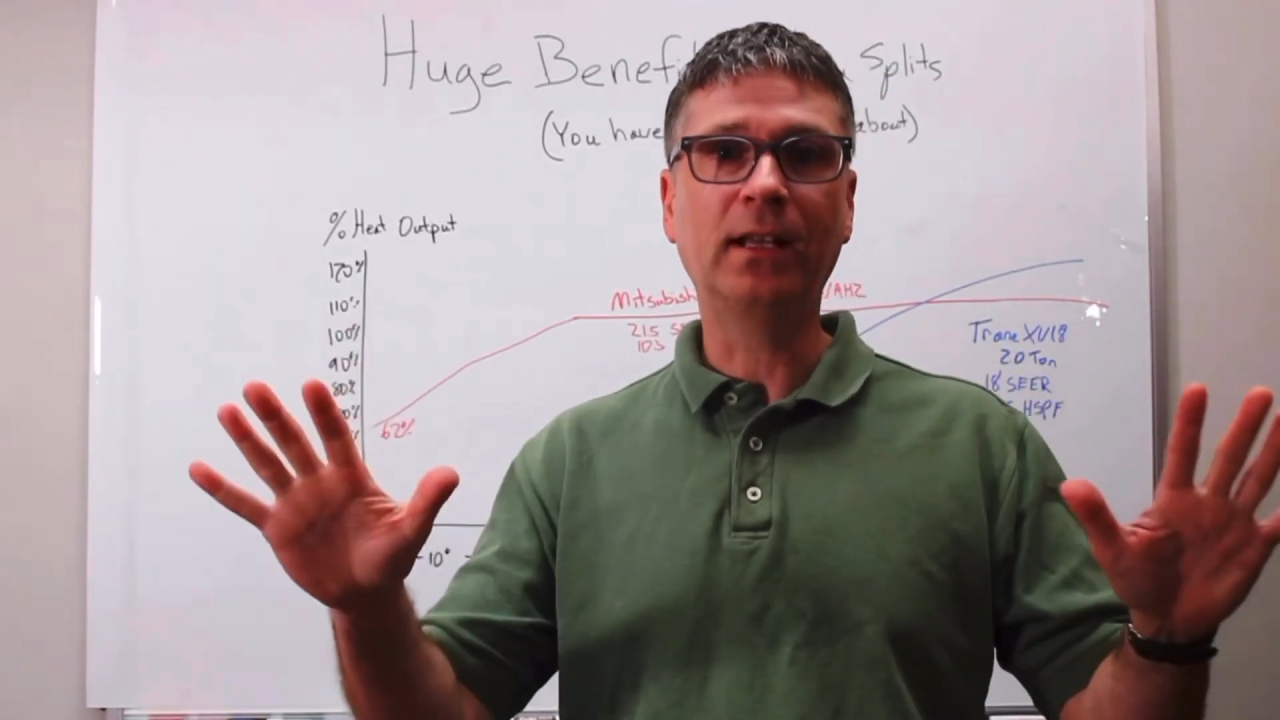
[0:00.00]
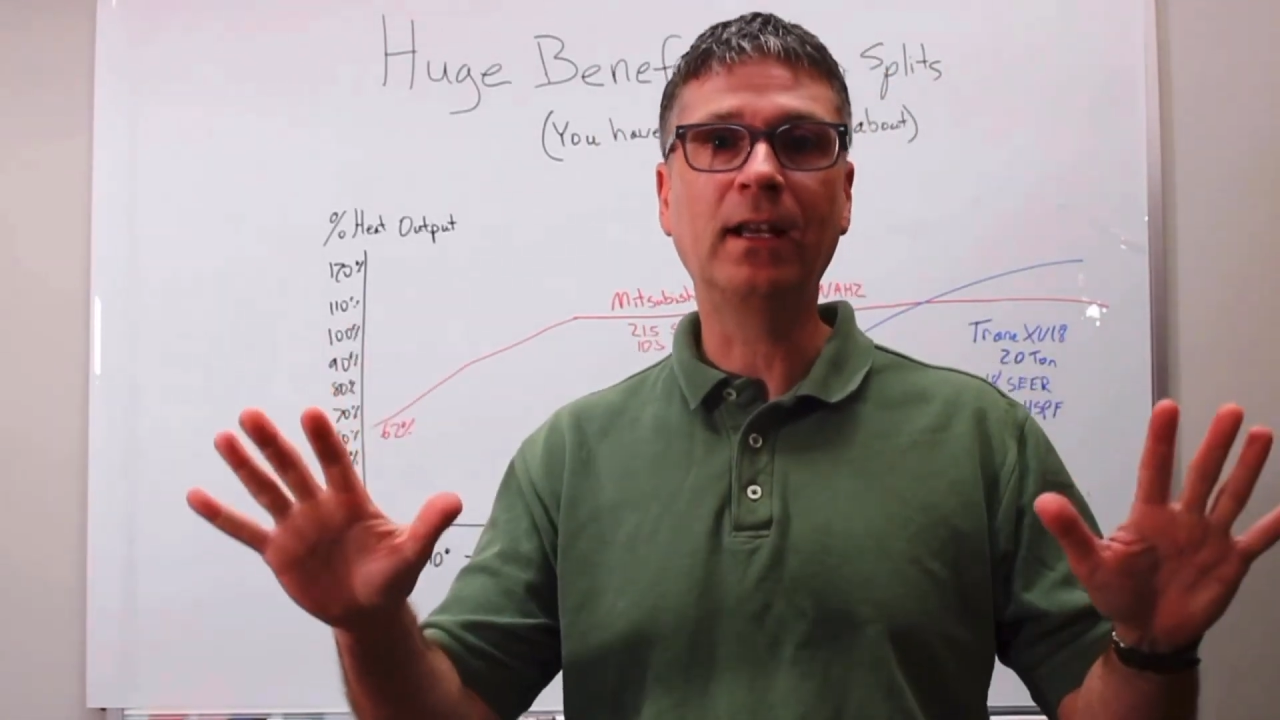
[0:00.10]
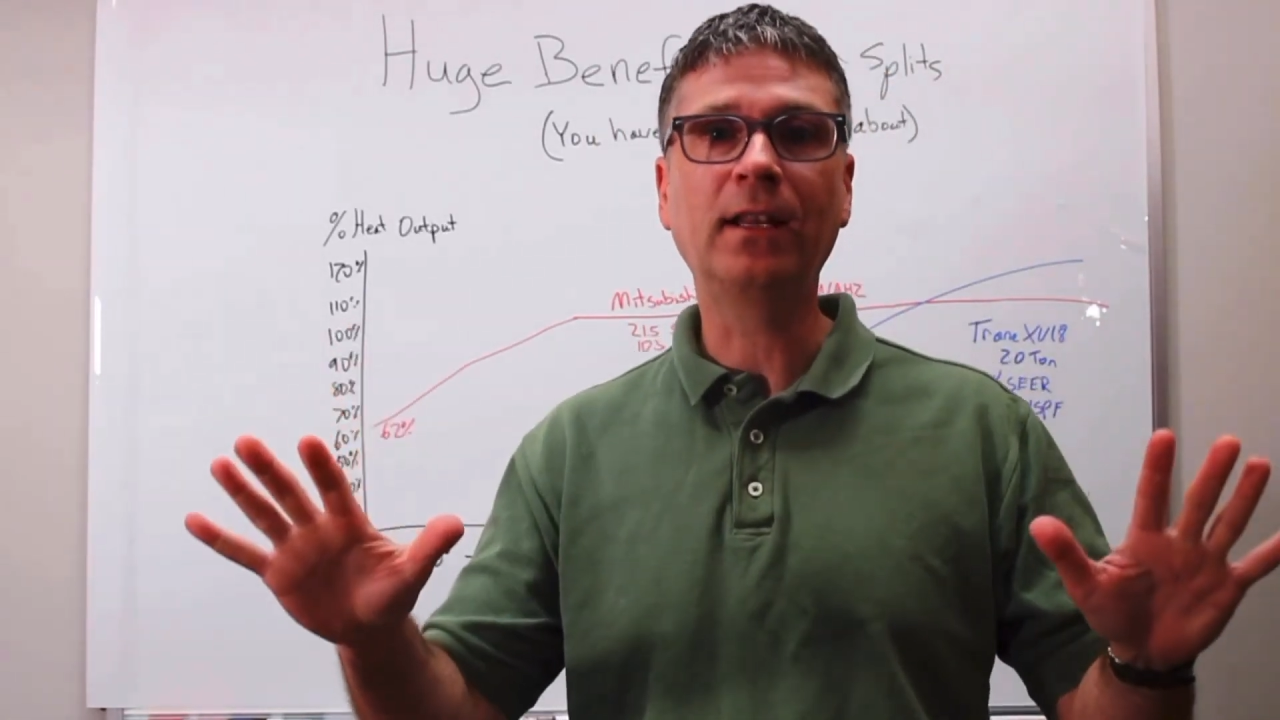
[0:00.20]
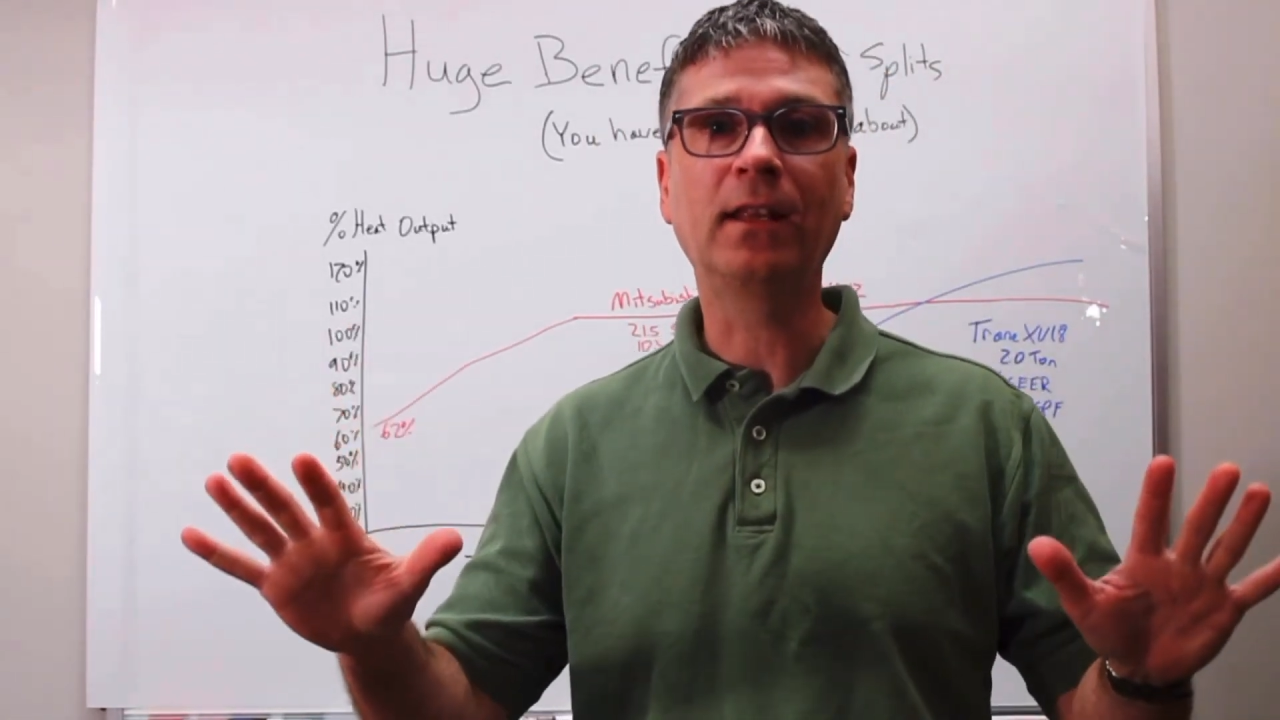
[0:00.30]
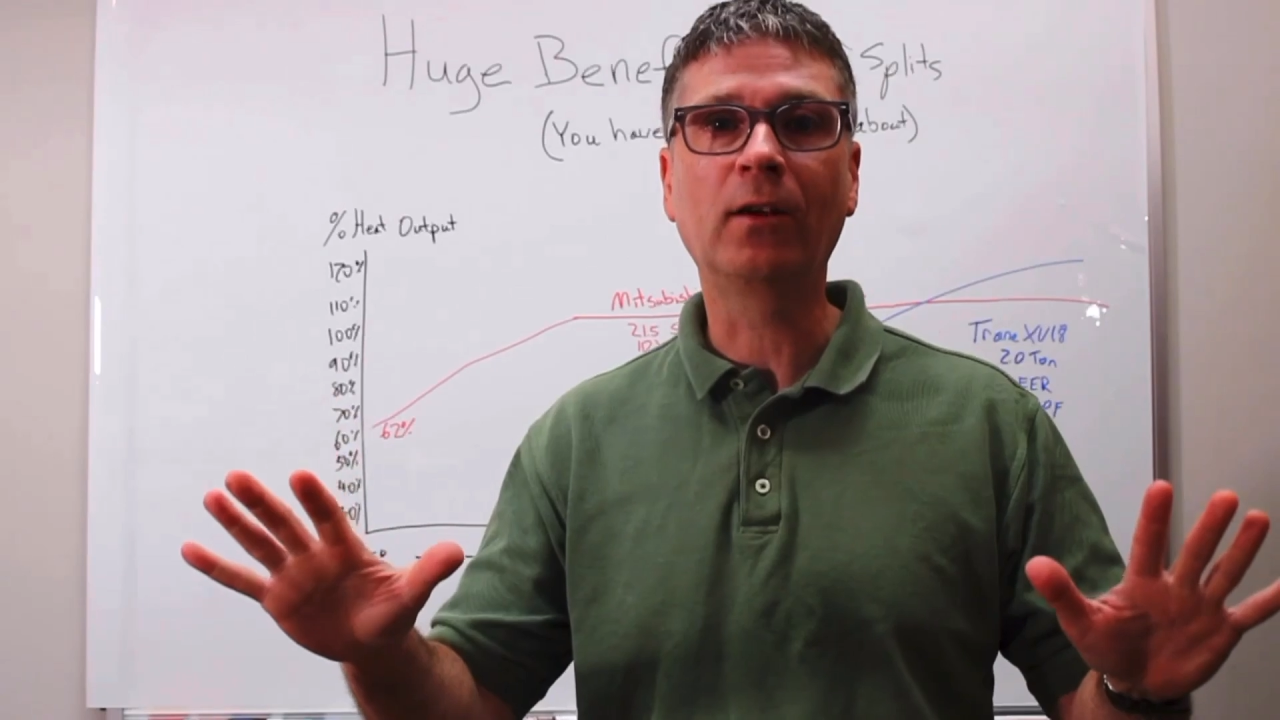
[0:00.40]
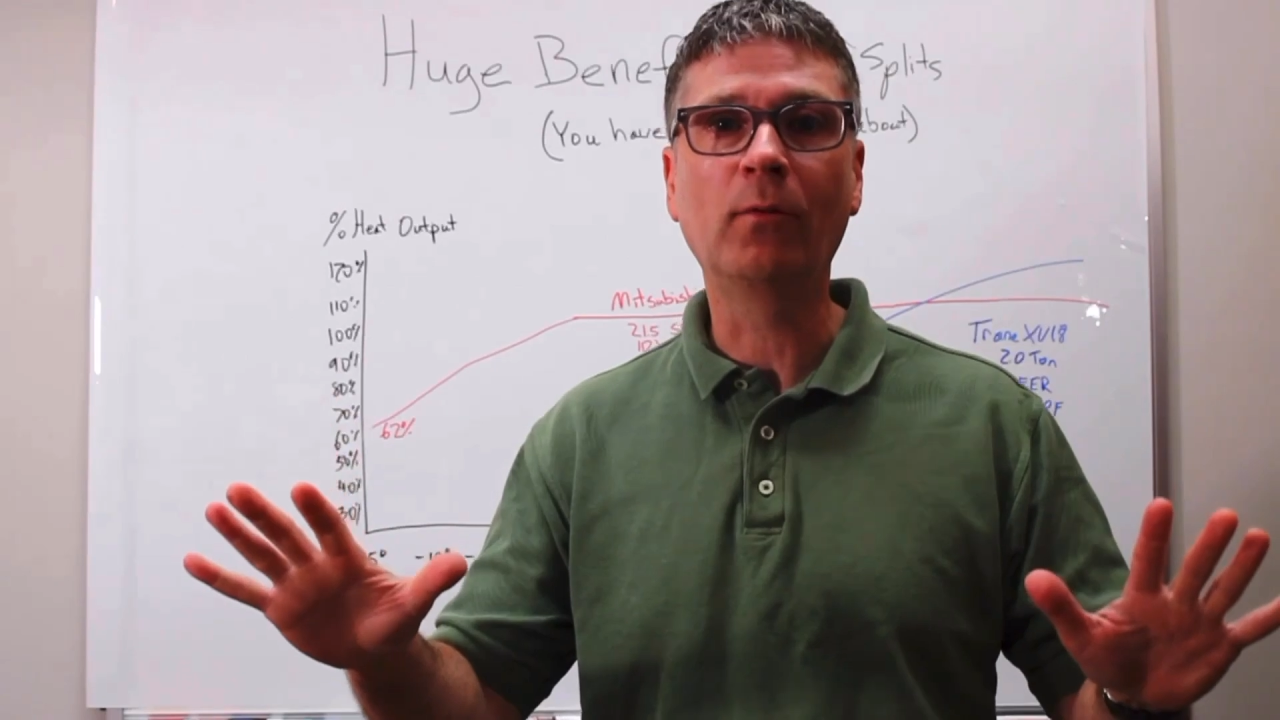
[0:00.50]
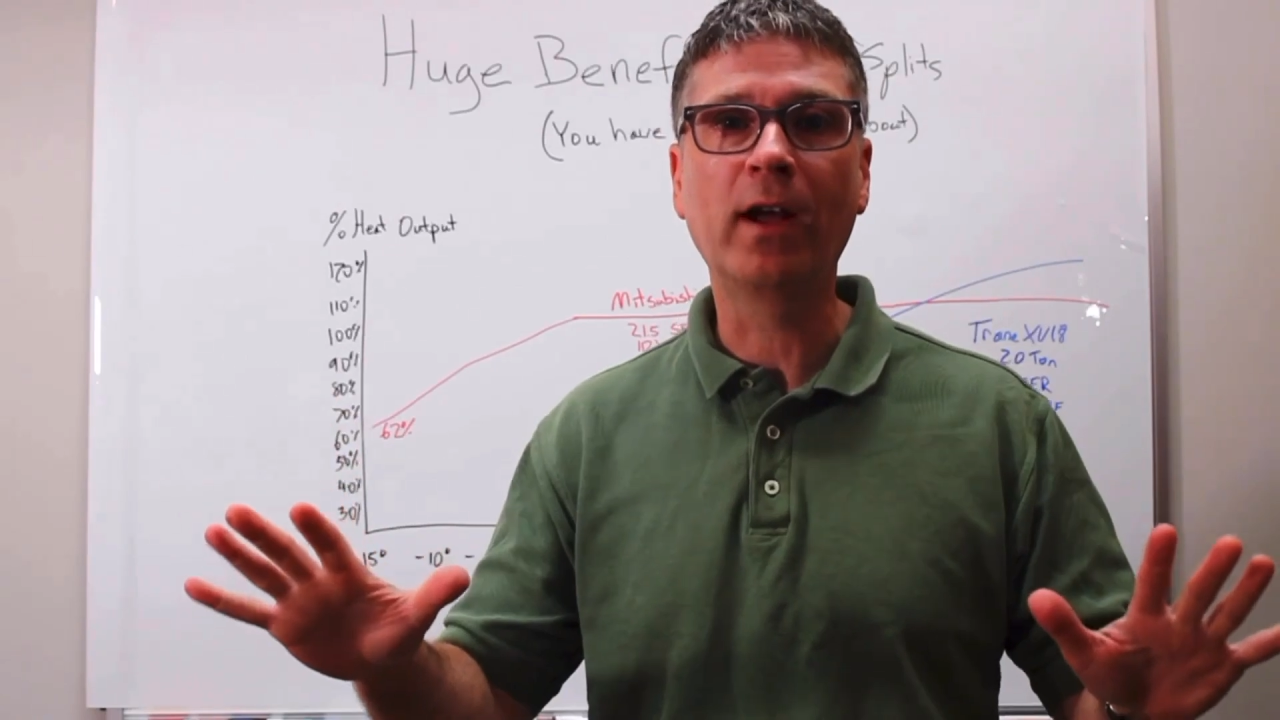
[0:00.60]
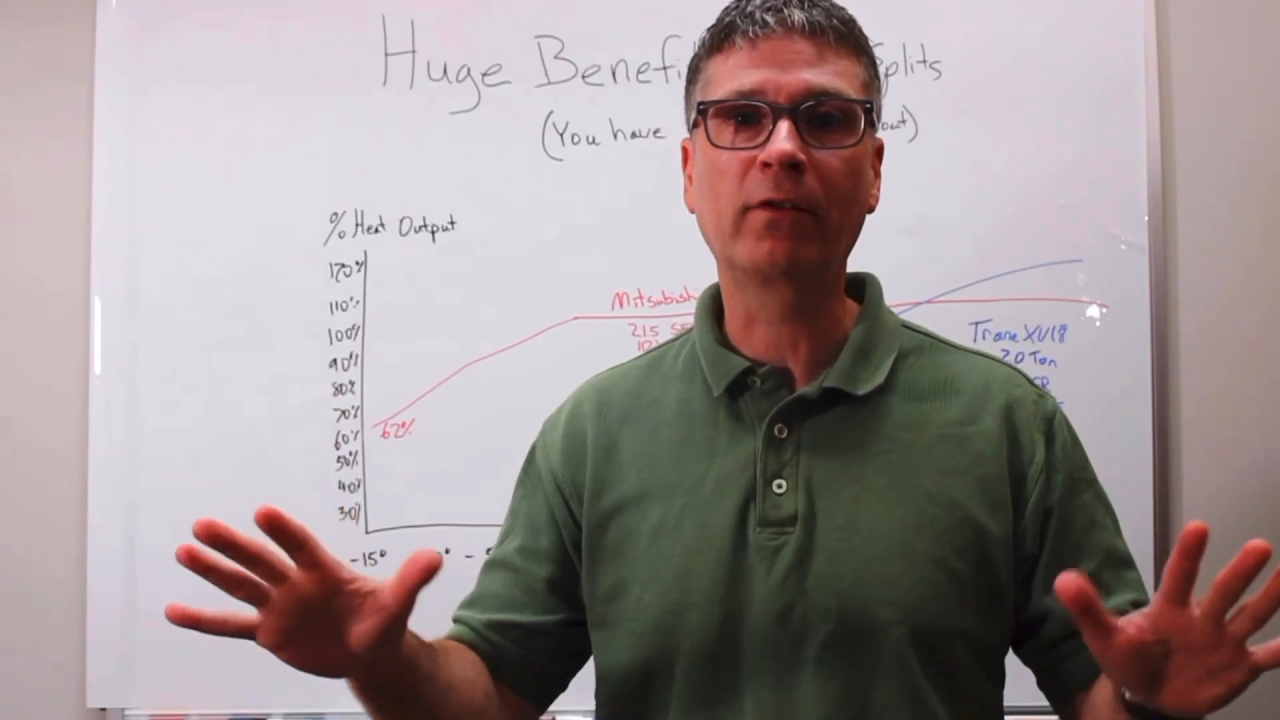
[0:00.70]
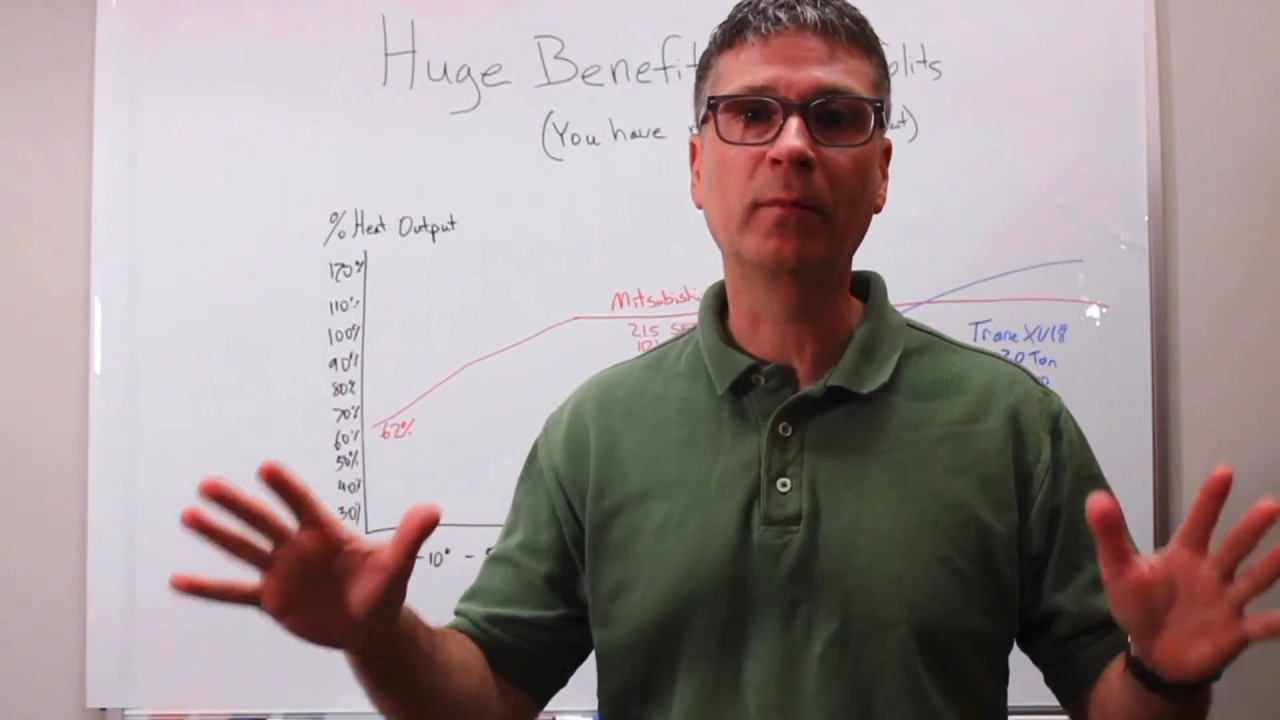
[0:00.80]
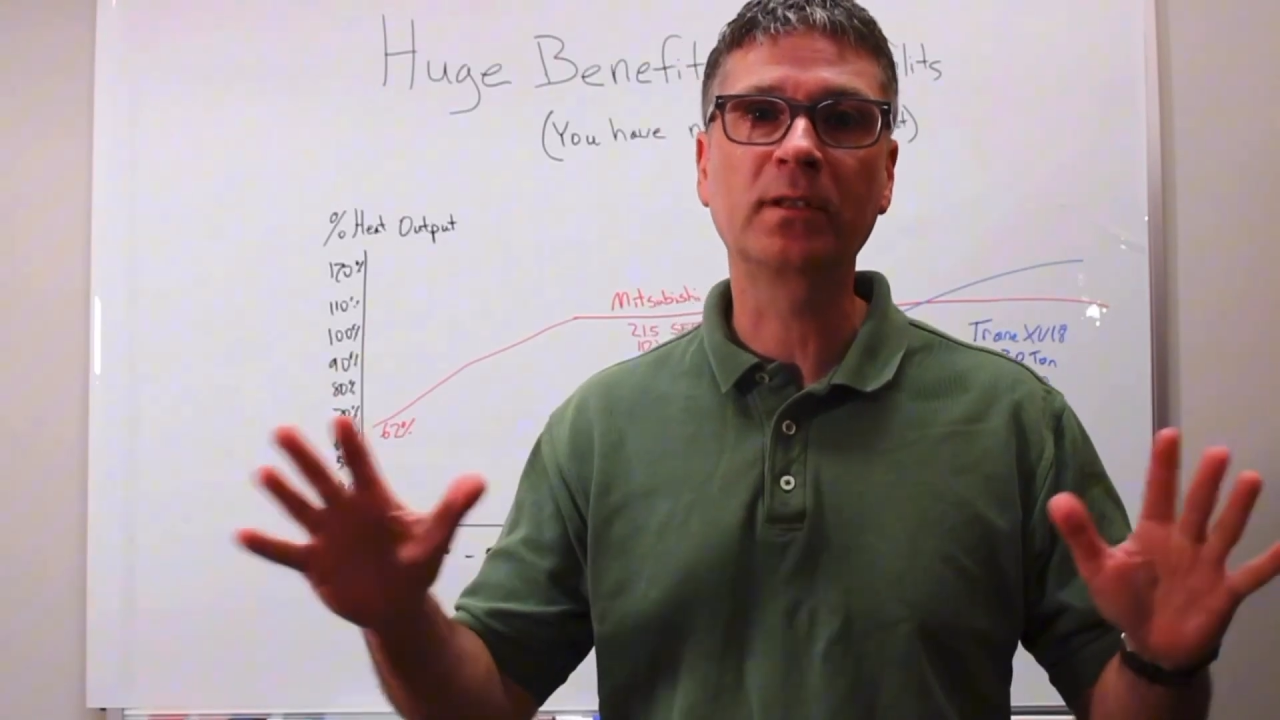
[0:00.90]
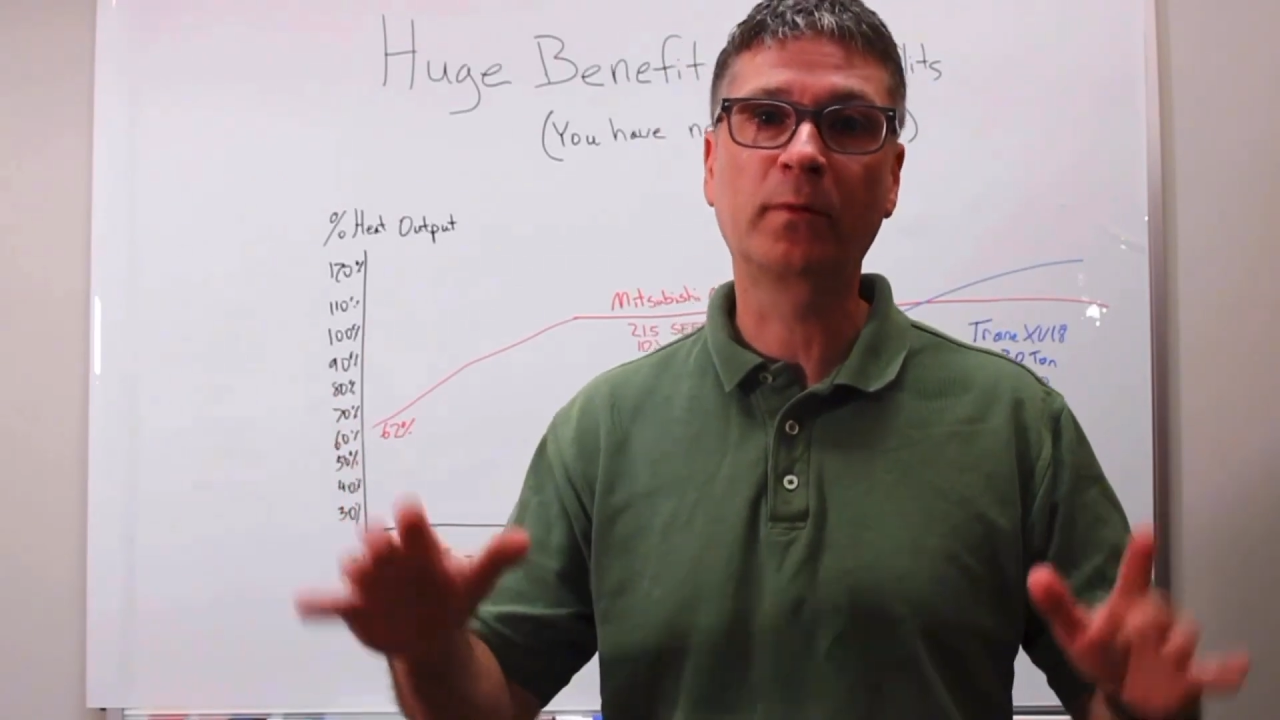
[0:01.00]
anything away from its